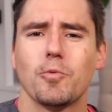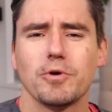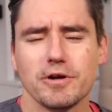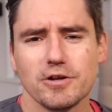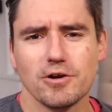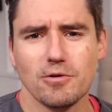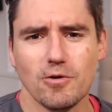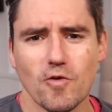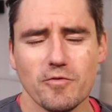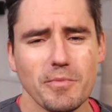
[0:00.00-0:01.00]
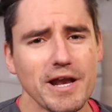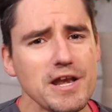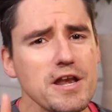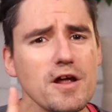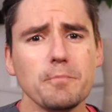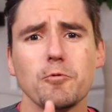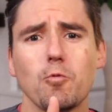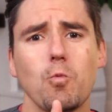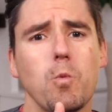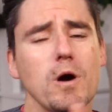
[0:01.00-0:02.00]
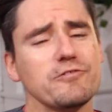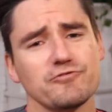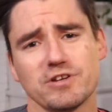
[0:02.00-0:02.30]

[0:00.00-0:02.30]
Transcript: we're gonna go over my number one